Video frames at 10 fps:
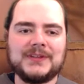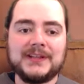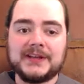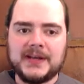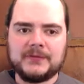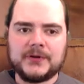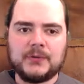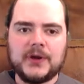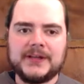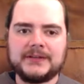in every
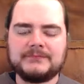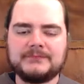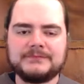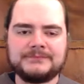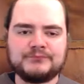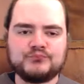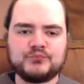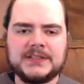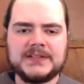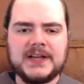way.
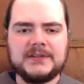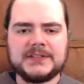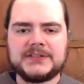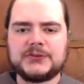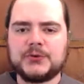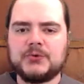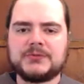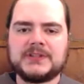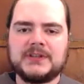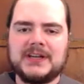His eyelids
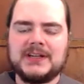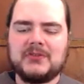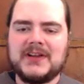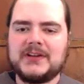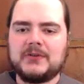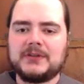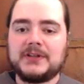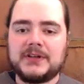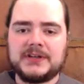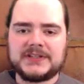drooped, and he let out
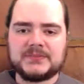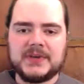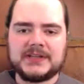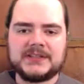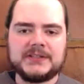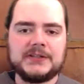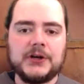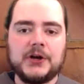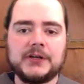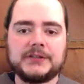an unexpected
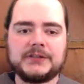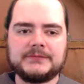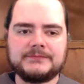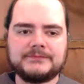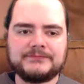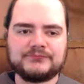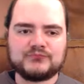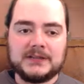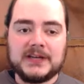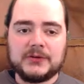yawn.
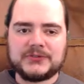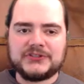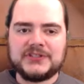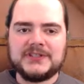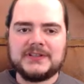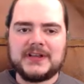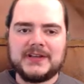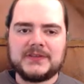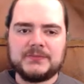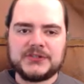Now she
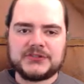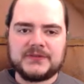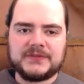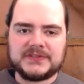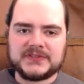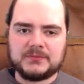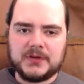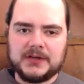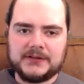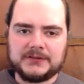had the mischievous
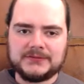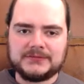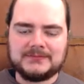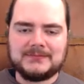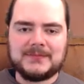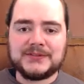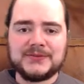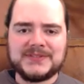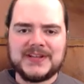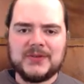smile.
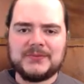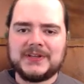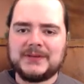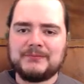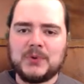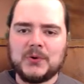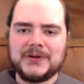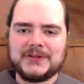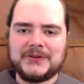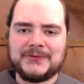Don't tell me I'm
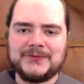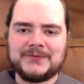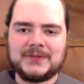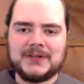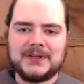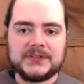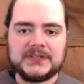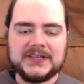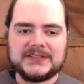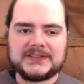boring you. The
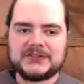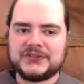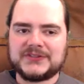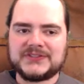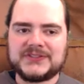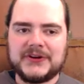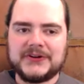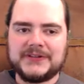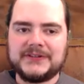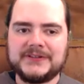night's just
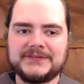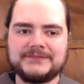started.